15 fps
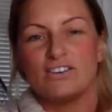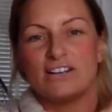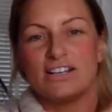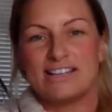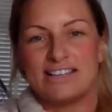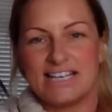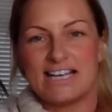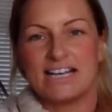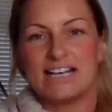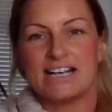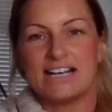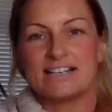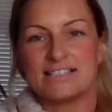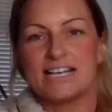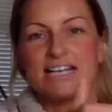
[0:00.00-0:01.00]
on
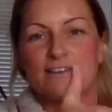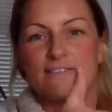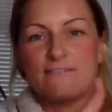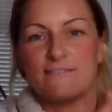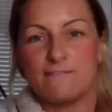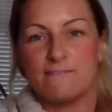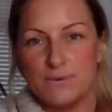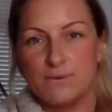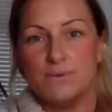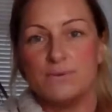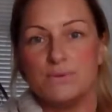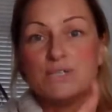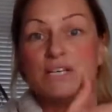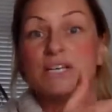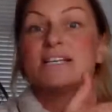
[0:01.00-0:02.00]
things like
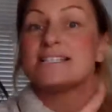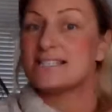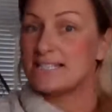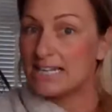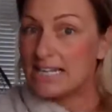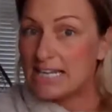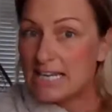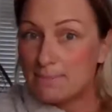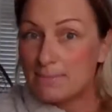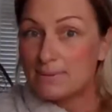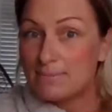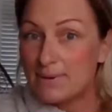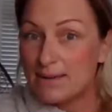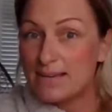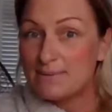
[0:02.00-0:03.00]
food, sleep,
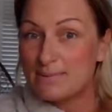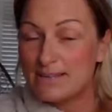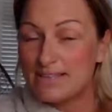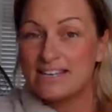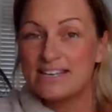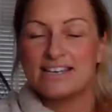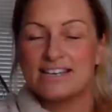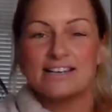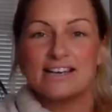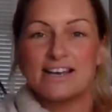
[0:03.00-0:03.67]
maybe,